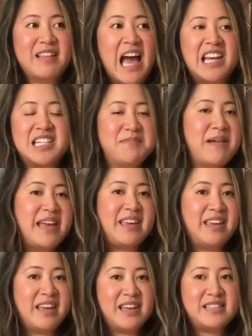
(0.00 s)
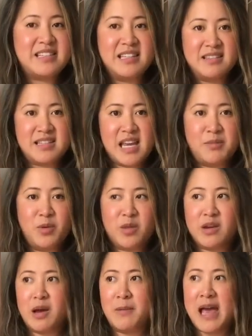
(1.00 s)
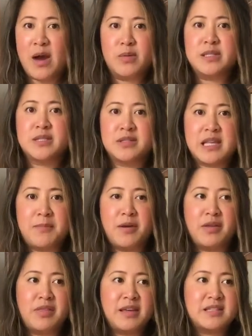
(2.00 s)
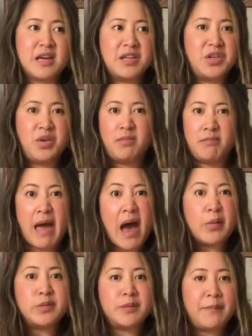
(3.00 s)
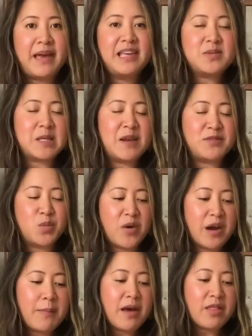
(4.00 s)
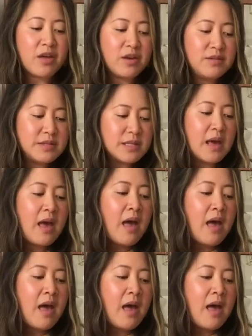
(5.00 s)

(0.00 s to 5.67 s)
Actually making it didn't take more than a couple of hours because they're both things I knew how to make, so I didn't have to worry about those.